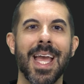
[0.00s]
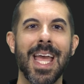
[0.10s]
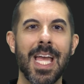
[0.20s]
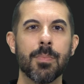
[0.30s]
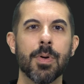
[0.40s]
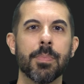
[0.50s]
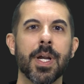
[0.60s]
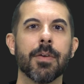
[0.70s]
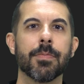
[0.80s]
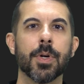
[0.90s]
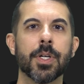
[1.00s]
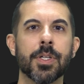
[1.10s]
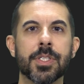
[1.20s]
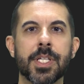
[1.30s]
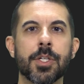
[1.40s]
and prepare for
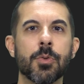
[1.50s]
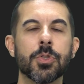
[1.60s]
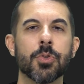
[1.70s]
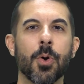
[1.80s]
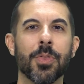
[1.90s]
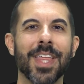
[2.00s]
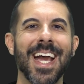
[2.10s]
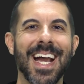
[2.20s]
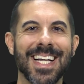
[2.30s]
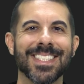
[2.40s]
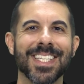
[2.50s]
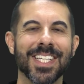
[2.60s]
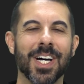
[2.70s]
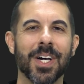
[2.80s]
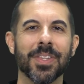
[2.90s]
continuous growth as an
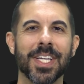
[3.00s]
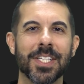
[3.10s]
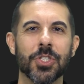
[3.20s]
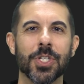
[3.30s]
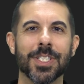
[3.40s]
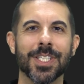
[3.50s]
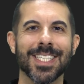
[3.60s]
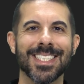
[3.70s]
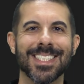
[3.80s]
online instructor.